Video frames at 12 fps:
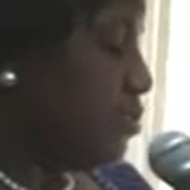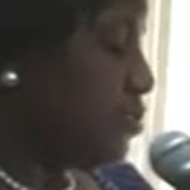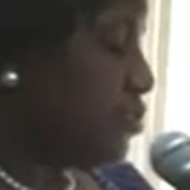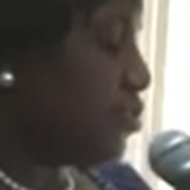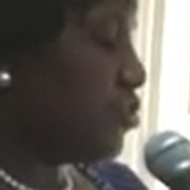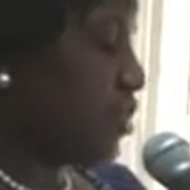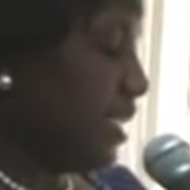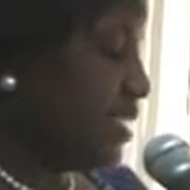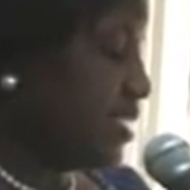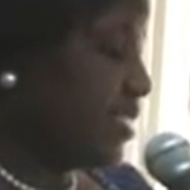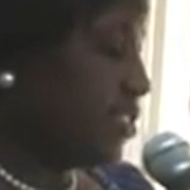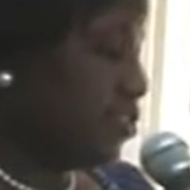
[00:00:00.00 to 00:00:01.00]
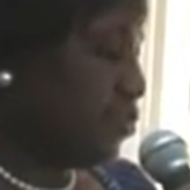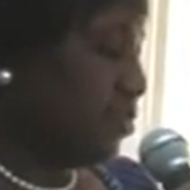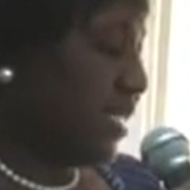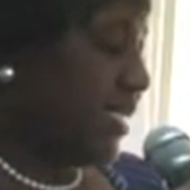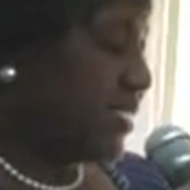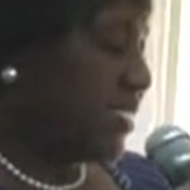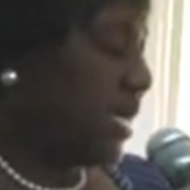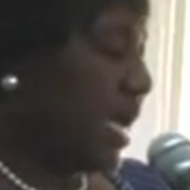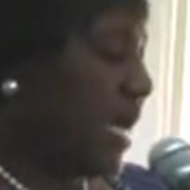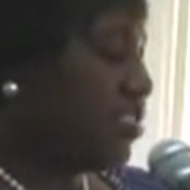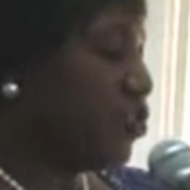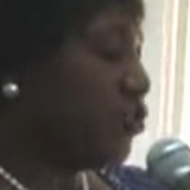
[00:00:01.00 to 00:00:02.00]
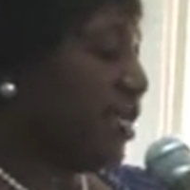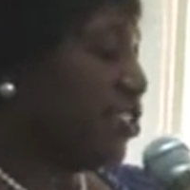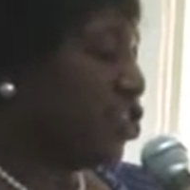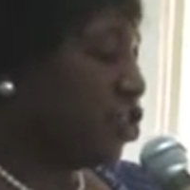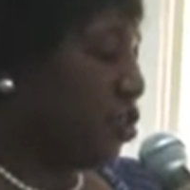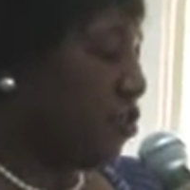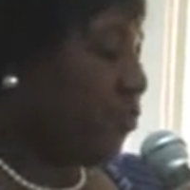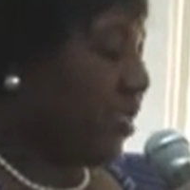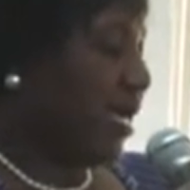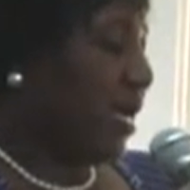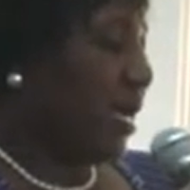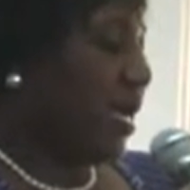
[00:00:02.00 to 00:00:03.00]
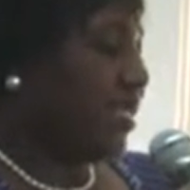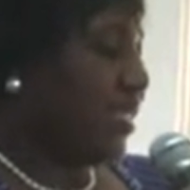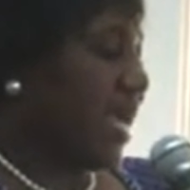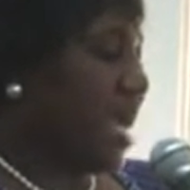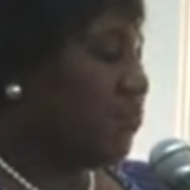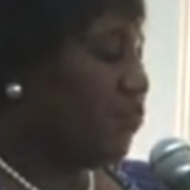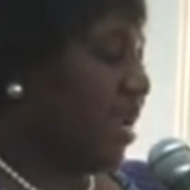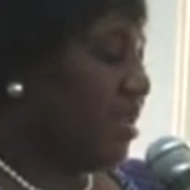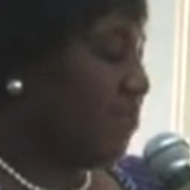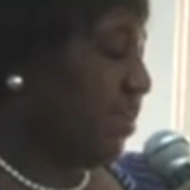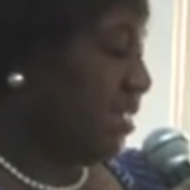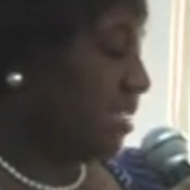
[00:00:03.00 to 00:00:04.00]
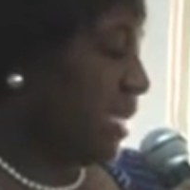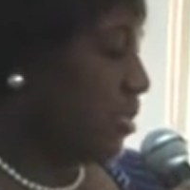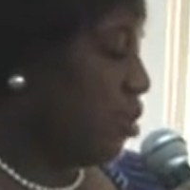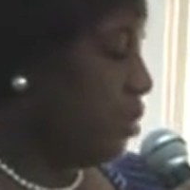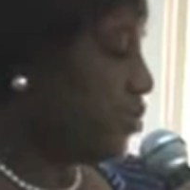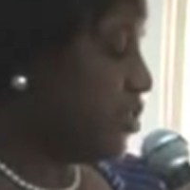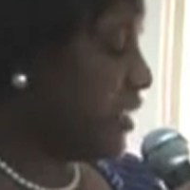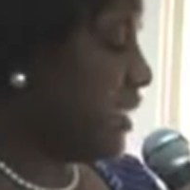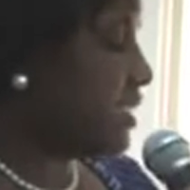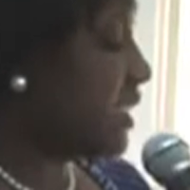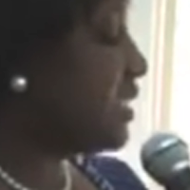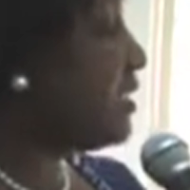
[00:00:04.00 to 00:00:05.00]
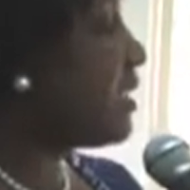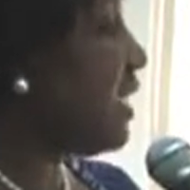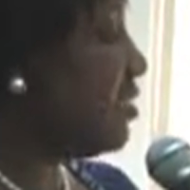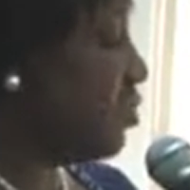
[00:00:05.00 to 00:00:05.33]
to stretch the students Sure, they, are, they have relevant and up-to-date technical